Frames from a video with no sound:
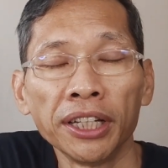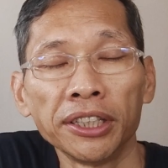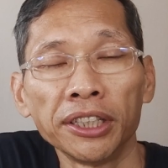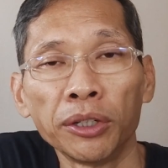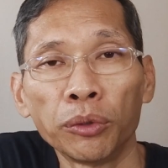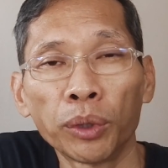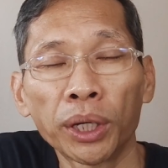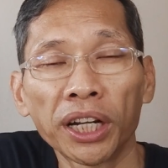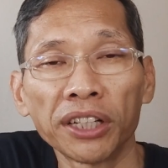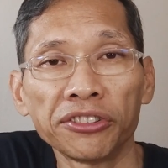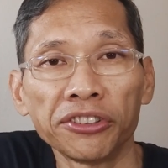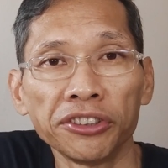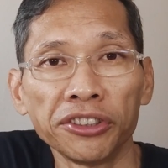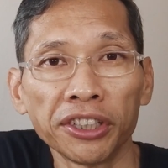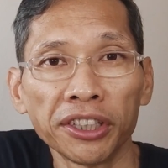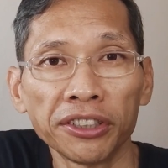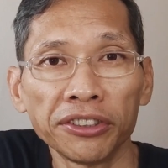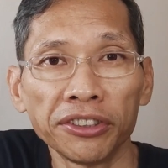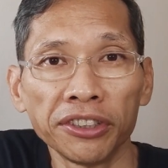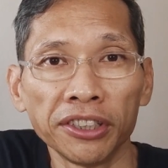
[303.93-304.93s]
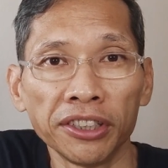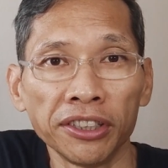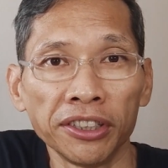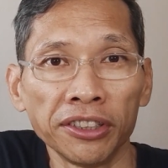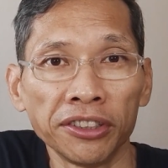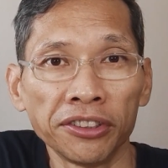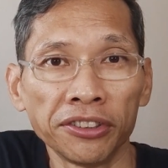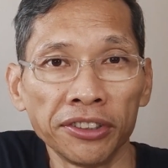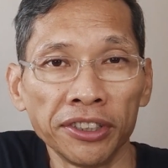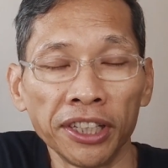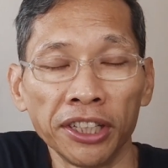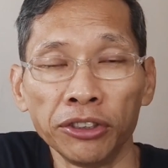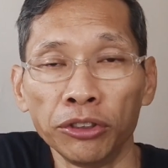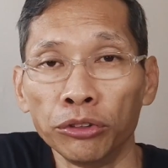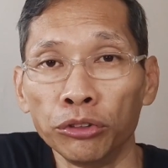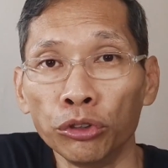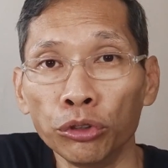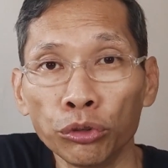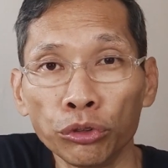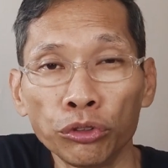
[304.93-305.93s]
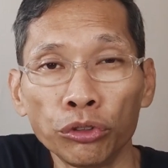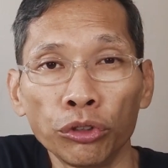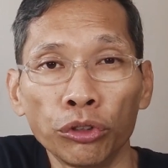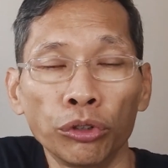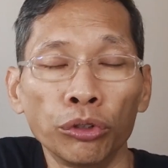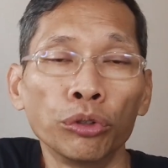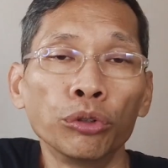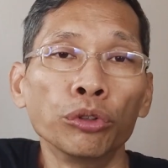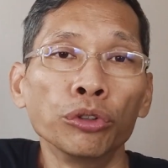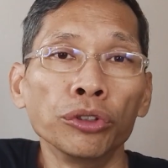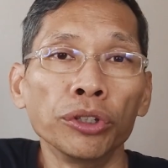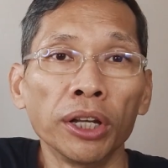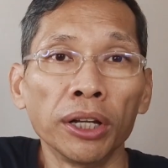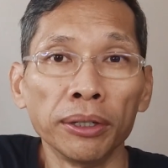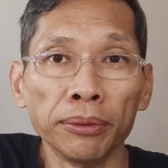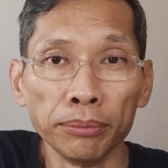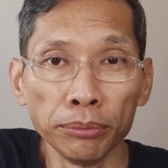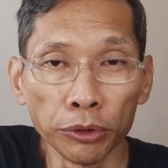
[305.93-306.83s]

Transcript: then what I suggest is that you use your own uh,